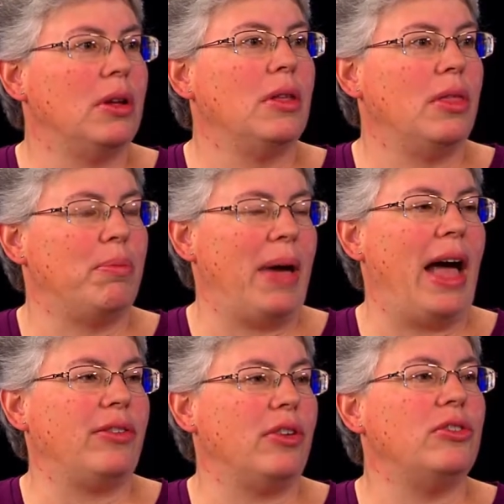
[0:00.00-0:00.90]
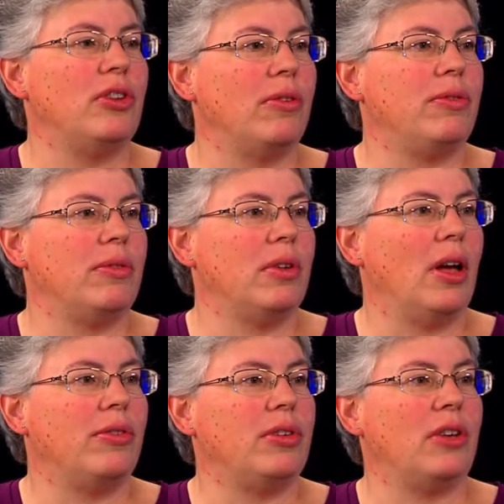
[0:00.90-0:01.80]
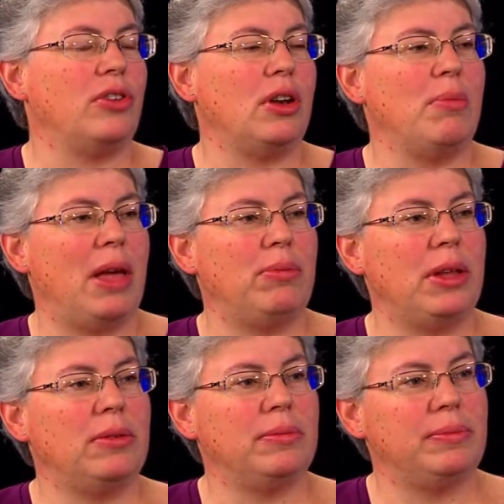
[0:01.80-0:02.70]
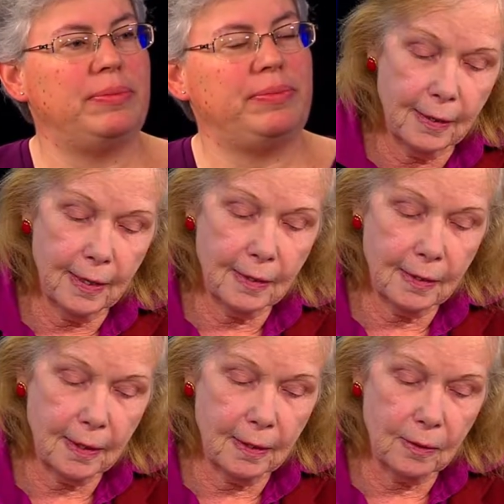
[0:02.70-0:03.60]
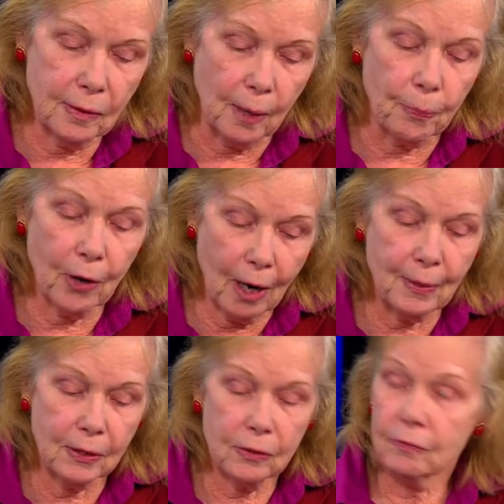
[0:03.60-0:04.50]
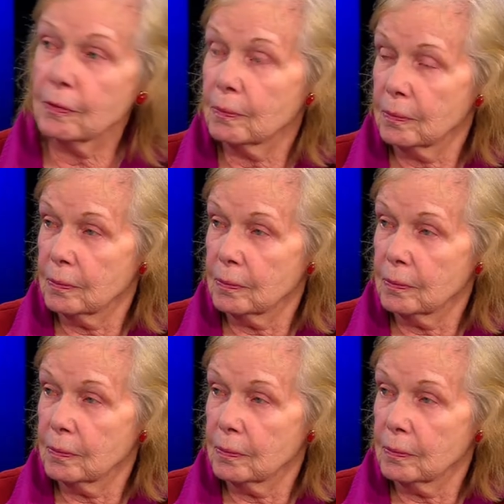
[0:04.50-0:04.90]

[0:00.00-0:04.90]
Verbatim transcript: the passage of, of such an amendment. And this is a promise from